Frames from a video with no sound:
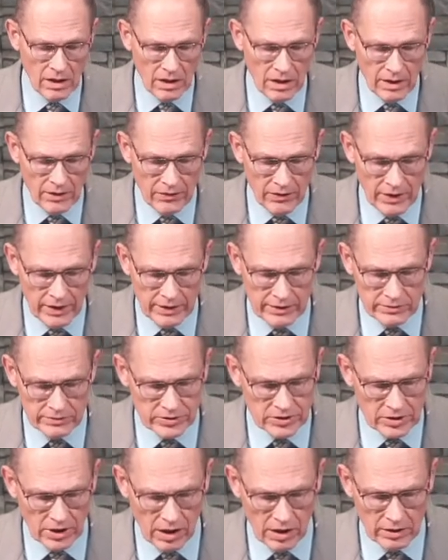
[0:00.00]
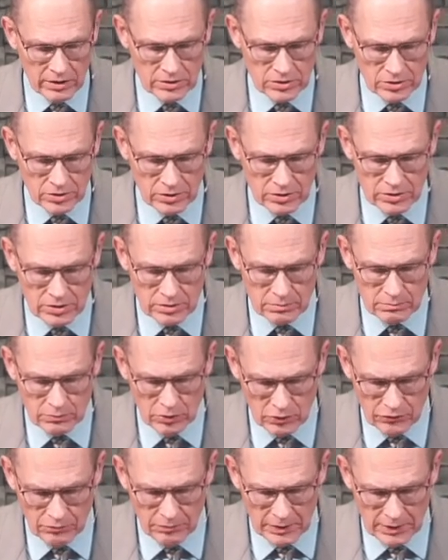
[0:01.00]
The Hillsong Church
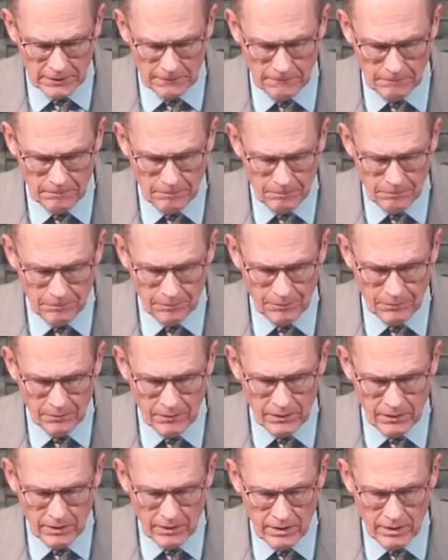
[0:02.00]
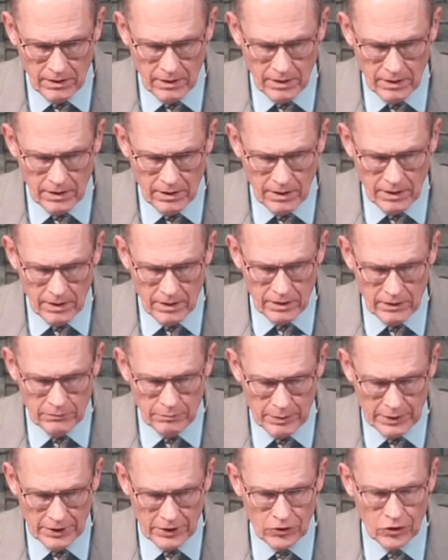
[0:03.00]
movement has
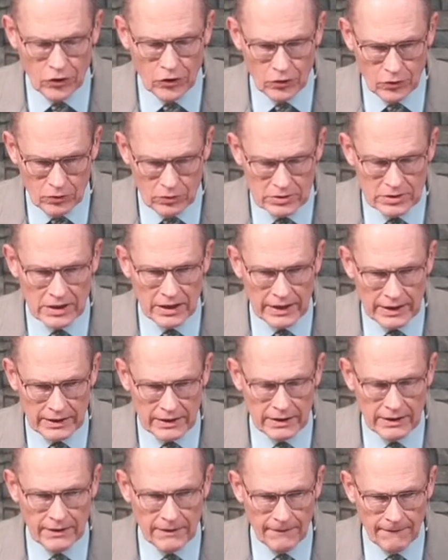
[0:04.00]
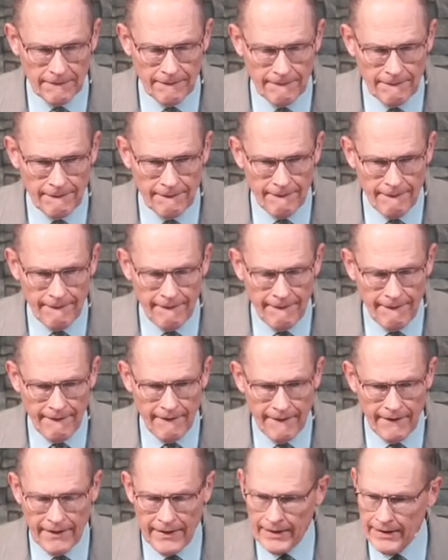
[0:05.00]
been in the news lately,
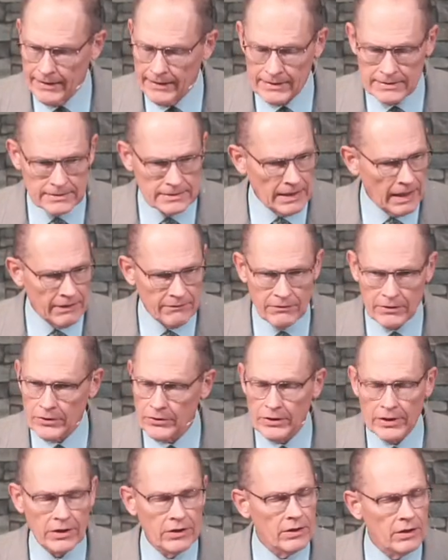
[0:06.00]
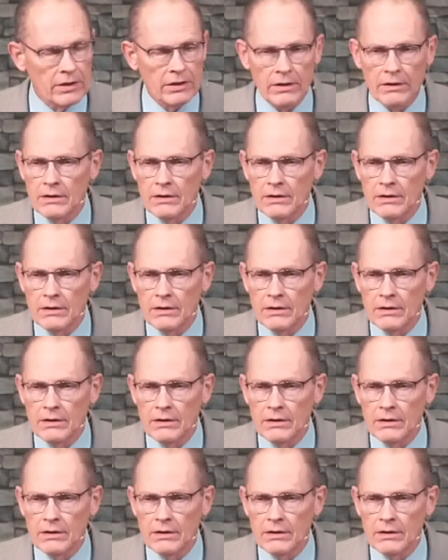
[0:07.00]
and it's not very good.